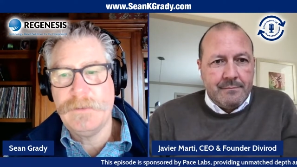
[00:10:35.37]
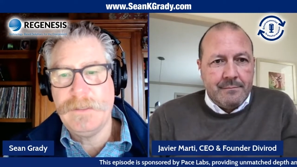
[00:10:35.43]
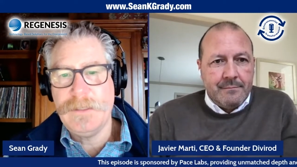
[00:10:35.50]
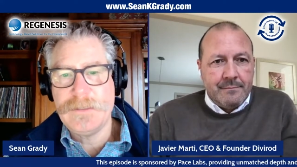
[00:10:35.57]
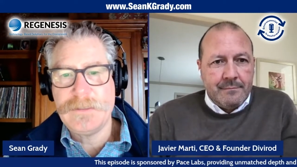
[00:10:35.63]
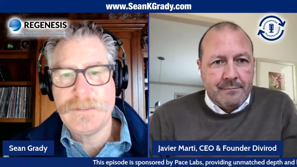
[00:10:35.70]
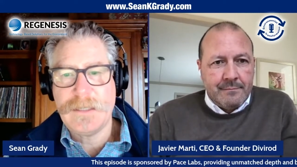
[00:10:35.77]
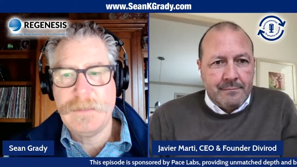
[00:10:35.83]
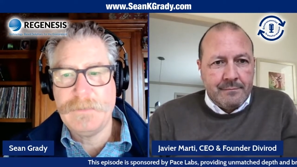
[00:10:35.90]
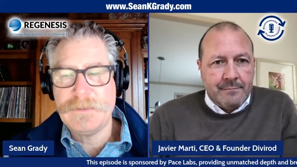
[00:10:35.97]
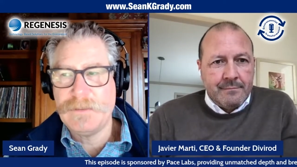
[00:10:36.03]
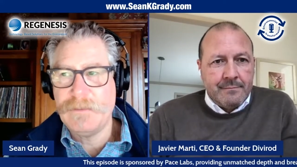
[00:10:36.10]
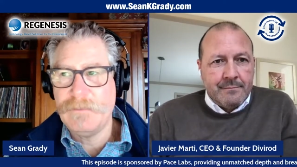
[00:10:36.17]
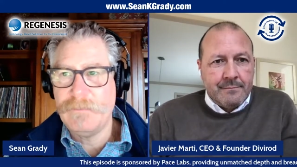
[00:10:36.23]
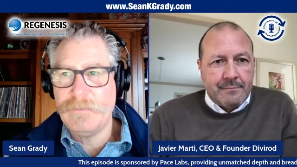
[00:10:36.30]
Speaker 1: these
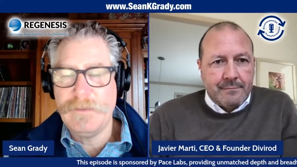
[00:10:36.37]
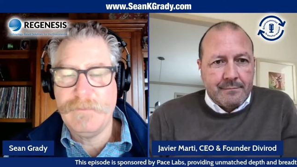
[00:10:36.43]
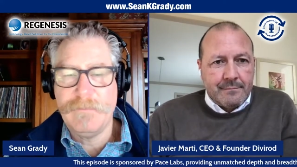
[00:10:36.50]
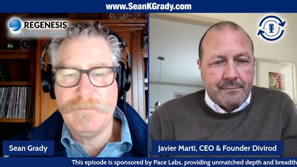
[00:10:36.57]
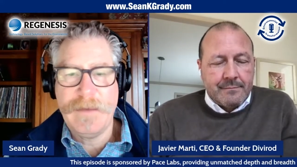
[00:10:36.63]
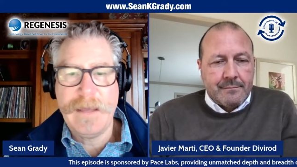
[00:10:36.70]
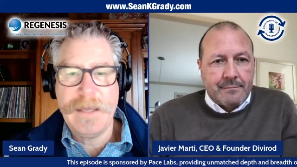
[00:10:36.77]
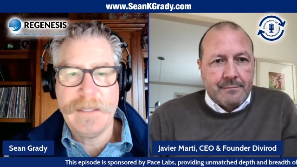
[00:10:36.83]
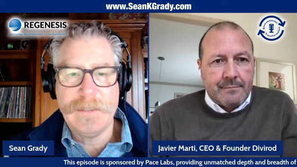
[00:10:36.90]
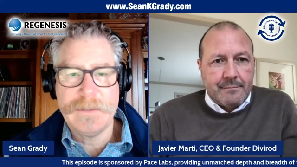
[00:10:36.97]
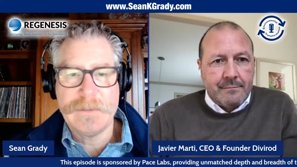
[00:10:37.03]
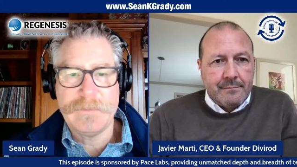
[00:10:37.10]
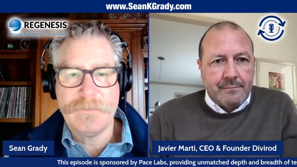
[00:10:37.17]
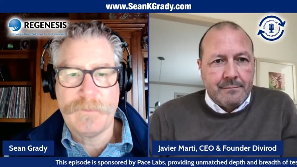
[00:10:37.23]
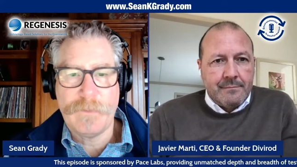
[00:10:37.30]
types of
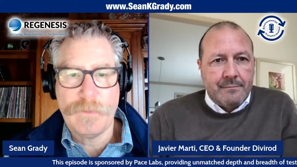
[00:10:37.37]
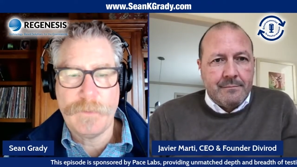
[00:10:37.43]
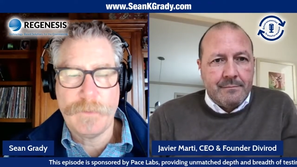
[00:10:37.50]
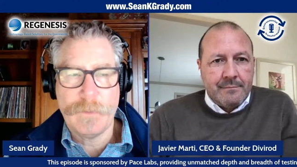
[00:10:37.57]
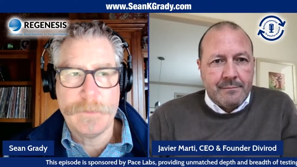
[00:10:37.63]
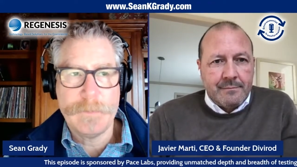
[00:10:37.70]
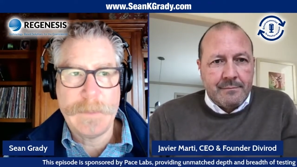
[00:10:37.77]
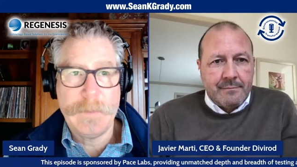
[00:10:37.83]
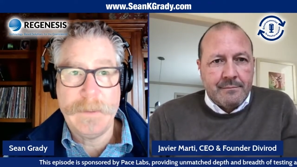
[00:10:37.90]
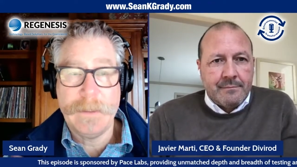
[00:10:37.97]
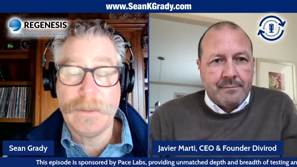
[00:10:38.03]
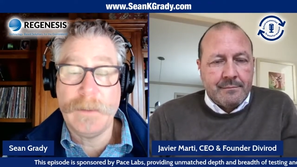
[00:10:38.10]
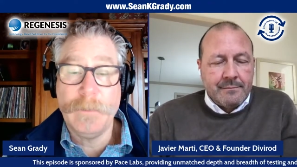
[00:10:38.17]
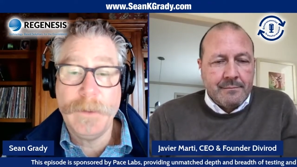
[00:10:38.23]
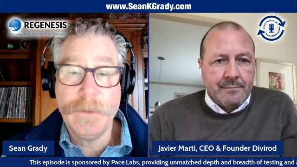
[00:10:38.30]
events for maybe a
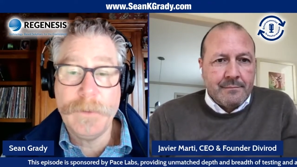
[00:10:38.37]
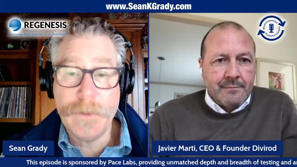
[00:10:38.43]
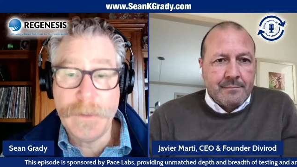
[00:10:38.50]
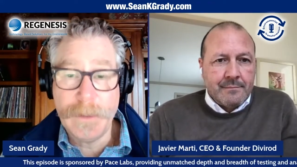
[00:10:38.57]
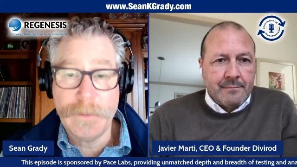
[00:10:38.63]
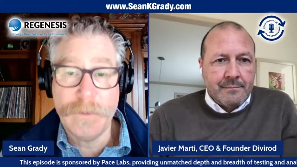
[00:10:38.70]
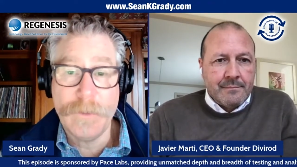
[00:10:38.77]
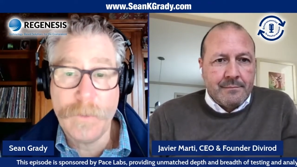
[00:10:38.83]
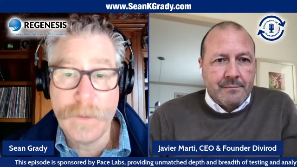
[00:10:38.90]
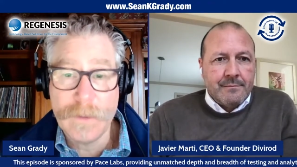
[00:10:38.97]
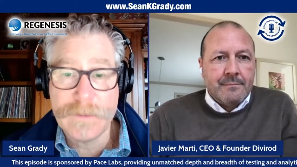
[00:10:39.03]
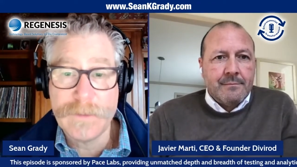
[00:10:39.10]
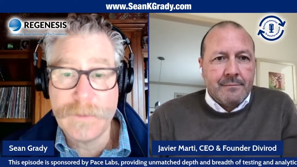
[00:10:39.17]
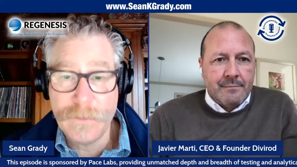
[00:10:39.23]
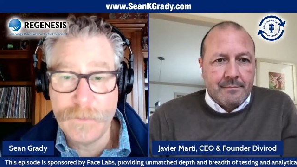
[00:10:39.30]
community who
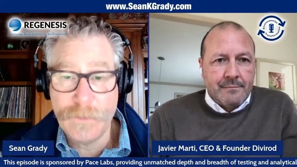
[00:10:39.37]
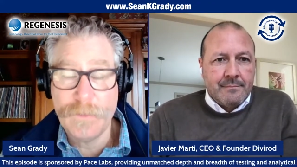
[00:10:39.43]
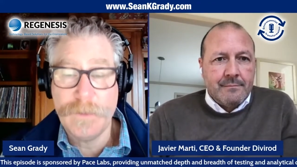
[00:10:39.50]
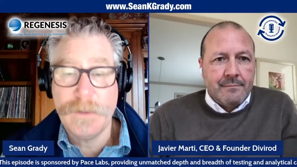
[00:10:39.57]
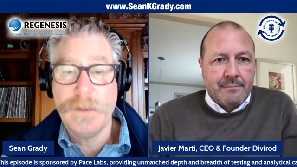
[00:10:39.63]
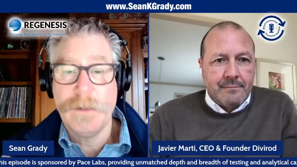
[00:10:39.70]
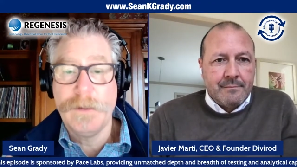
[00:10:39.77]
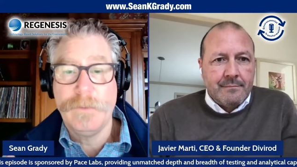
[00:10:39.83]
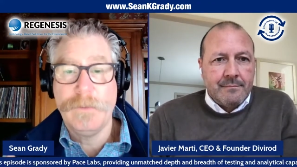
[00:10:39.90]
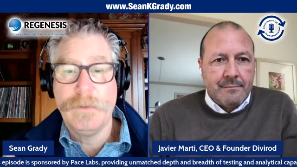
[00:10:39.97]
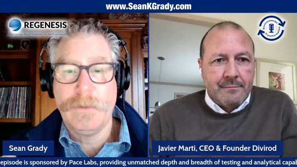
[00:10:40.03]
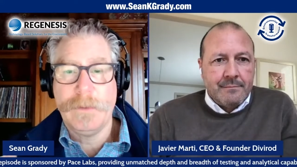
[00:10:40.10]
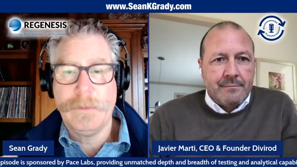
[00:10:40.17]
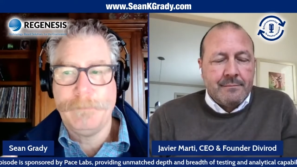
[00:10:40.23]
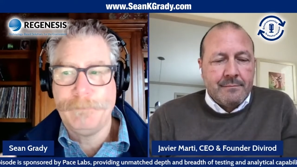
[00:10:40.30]
wants to
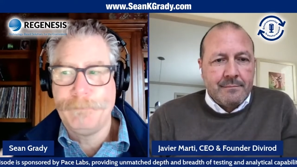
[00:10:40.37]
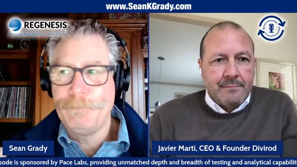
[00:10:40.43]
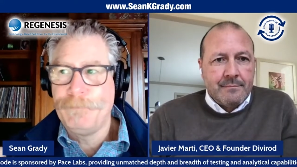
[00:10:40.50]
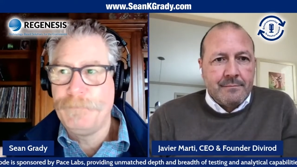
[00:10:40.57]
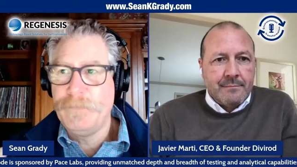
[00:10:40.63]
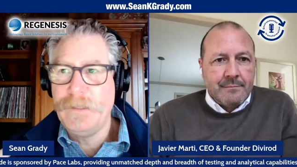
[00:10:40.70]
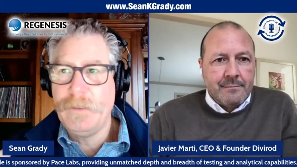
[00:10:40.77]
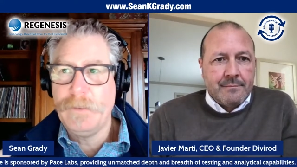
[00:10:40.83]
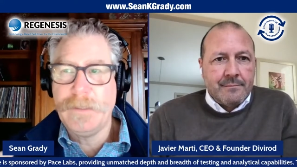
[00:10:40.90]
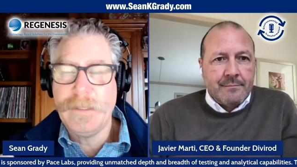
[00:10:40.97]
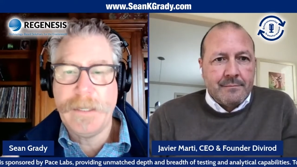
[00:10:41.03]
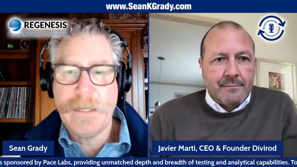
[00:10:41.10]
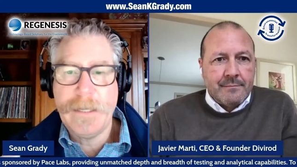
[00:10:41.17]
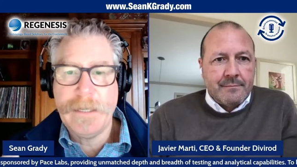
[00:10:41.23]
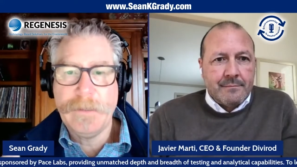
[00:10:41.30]
really, you know,
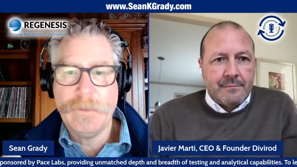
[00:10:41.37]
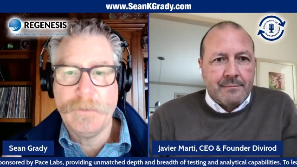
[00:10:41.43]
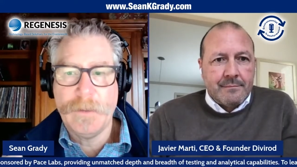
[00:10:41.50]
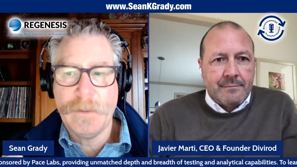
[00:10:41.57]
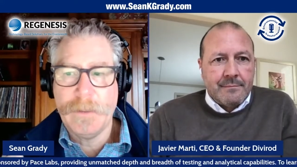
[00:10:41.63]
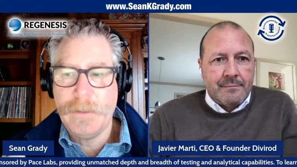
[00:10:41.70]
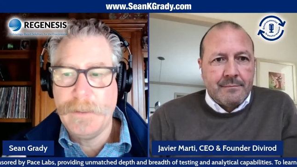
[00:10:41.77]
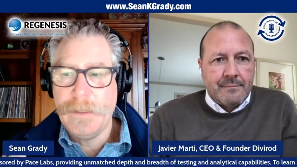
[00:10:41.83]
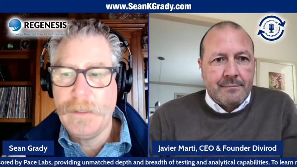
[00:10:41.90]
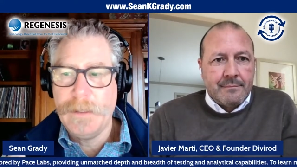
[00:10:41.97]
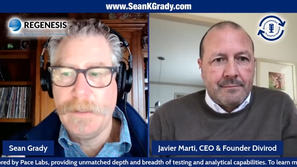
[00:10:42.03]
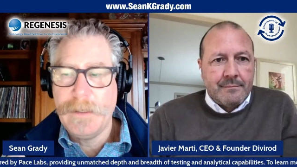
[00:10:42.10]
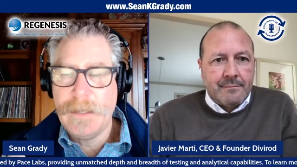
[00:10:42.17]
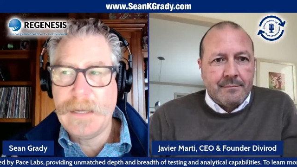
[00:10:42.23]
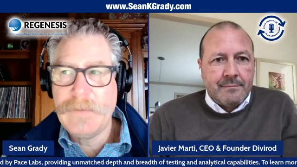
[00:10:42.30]
get a handle on
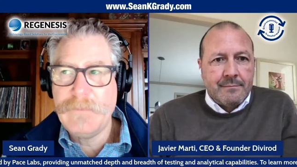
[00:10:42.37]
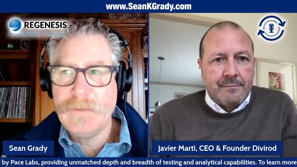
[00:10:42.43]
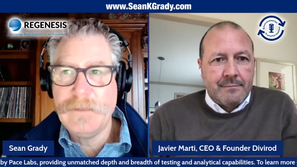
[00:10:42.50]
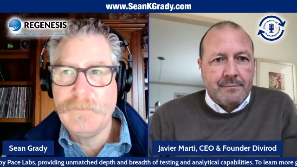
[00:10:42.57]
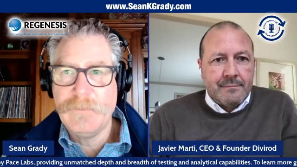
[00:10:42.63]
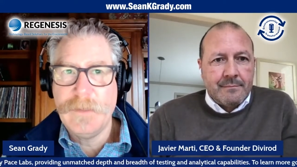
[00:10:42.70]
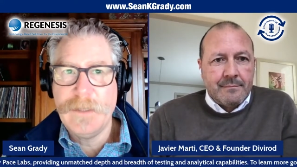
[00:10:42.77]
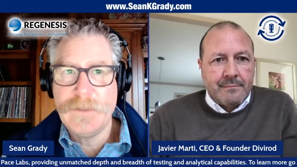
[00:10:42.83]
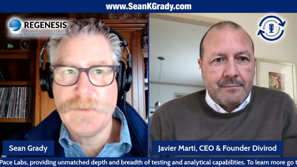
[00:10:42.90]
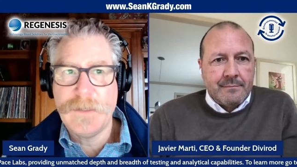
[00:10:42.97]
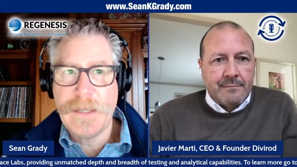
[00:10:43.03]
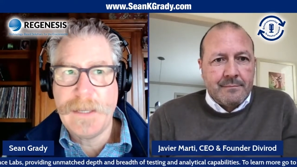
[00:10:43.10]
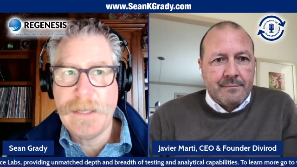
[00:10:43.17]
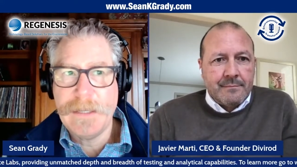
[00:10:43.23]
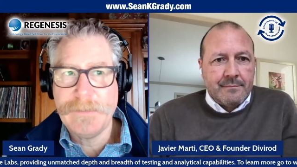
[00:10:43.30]
having information
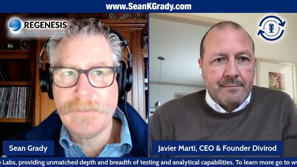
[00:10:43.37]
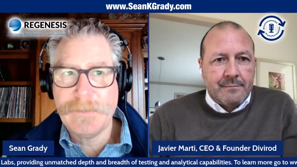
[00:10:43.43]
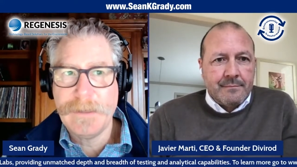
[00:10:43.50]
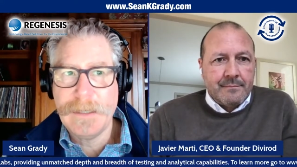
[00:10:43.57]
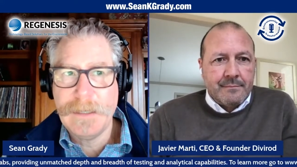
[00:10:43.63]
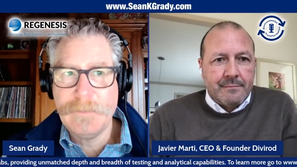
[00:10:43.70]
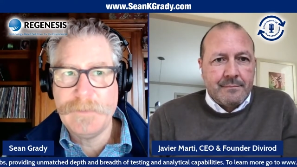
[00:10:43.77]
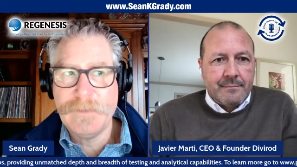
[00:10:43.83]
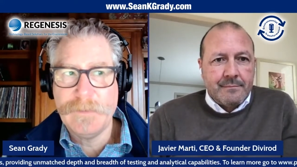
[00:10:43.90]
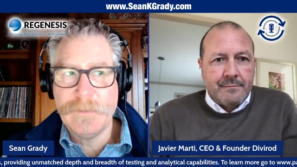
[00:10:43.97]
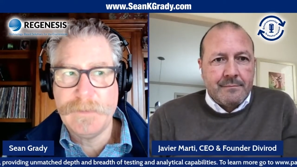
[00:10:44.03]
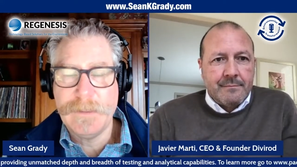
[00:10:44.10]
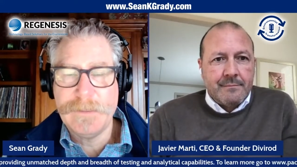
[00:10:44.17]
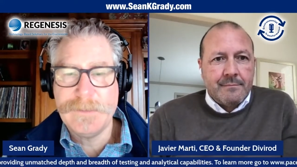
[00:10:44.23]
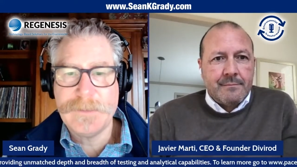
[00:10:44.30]
ahead of time
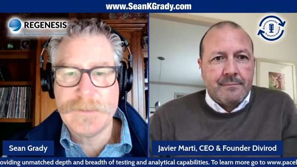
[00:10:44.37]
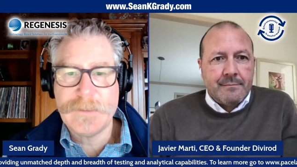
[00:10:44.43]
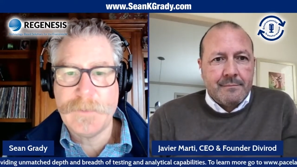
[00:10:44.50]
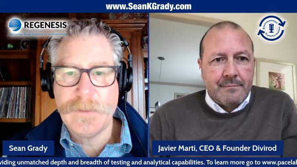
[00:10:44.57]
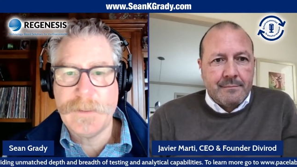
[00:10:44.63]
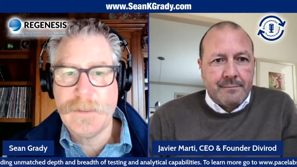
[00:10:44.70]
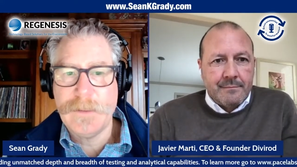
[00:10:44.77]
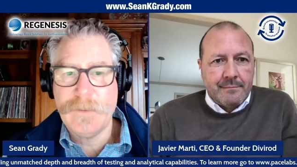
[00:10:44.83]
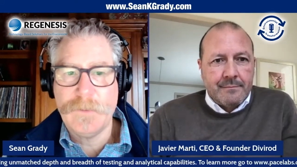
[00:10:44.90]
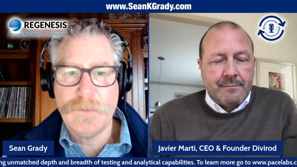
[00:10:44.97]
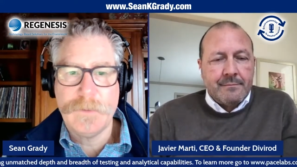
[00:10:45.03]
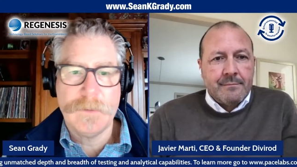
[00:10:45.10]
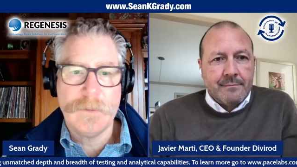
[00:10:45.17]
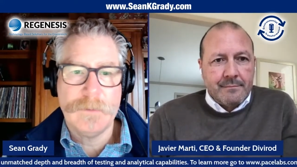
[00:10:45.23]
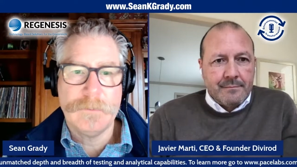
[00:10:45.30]
to anticipate
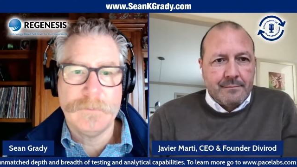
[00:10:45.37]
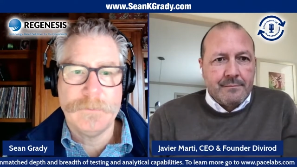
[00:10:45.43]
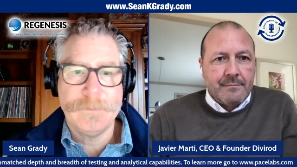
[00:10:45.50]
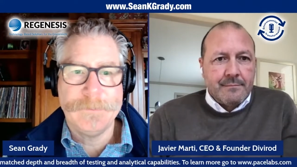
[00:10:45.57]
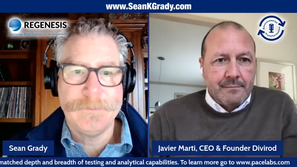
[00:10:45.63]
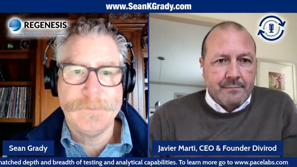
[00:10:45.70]
or